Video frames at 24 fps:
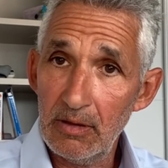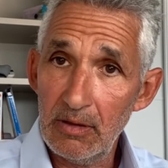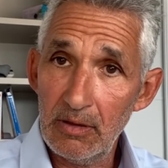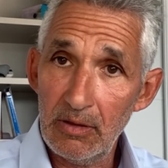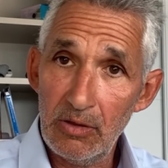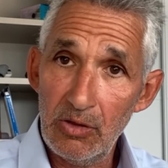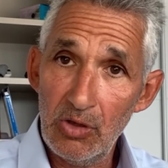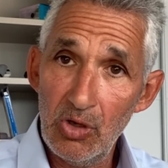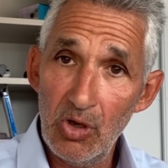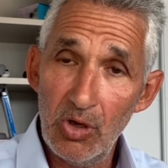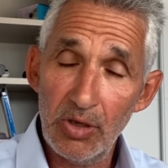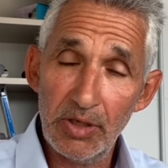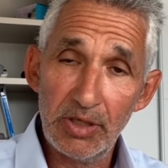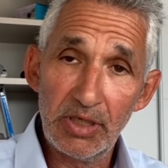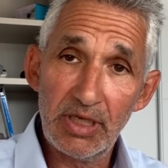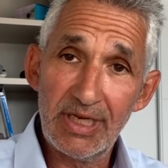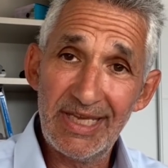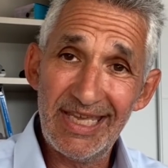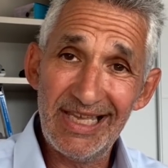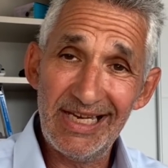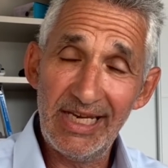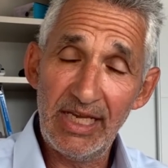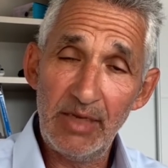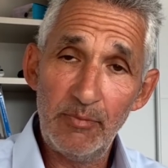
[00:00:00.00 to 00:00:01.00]
not
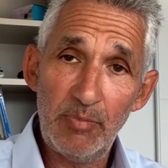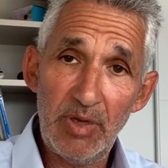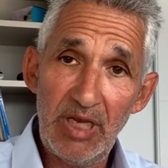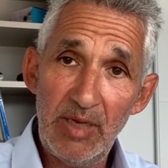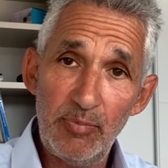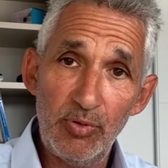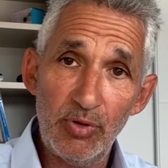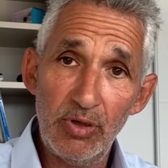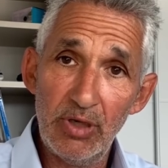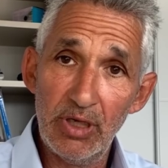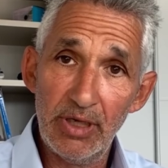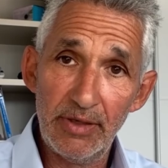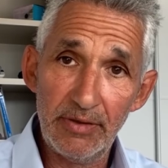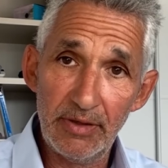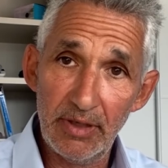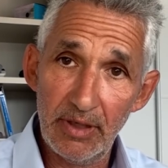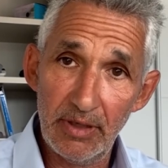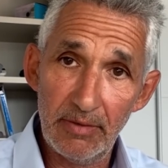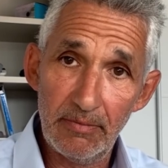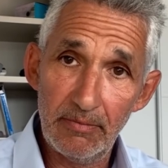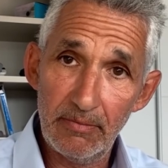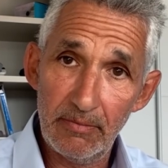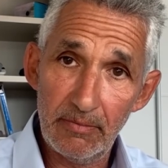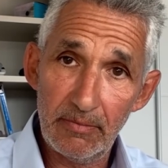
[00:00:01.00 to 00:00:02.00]
killing people at
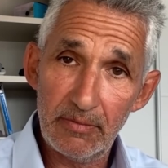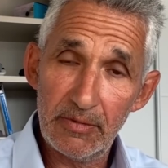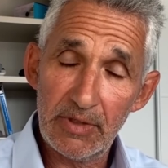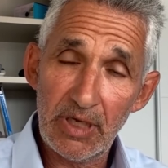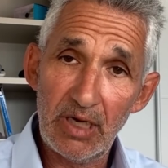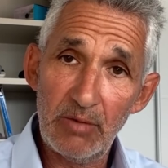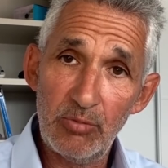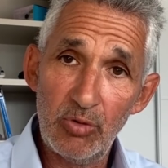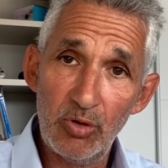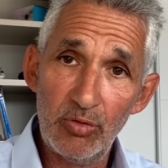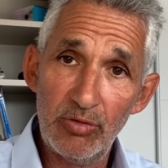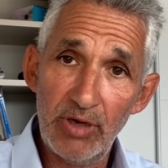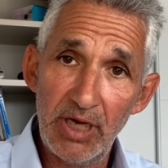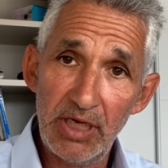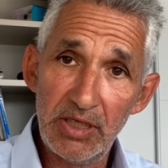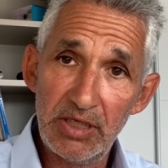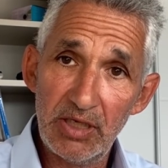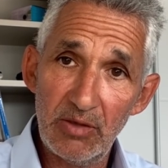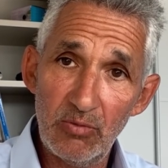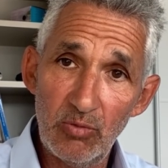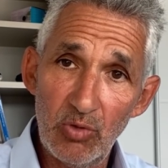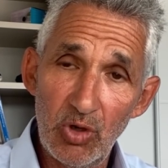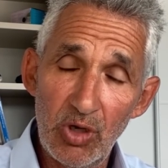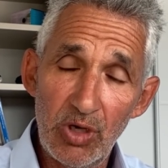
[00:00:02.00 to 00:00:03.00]
the terrible rate
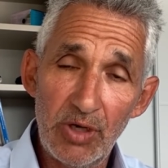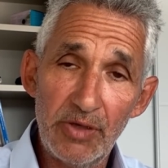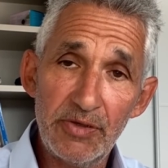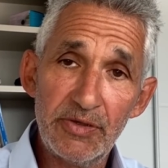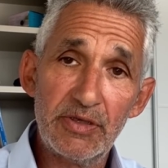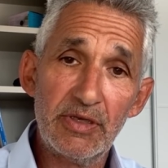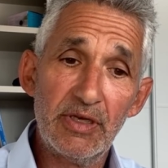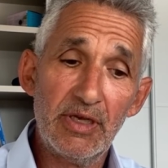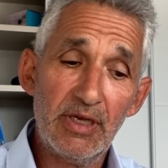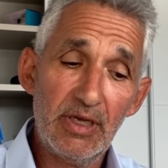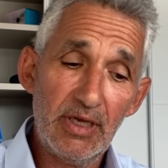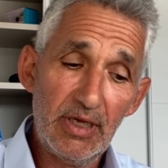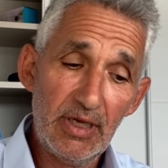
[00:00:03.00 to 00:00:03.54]
it was,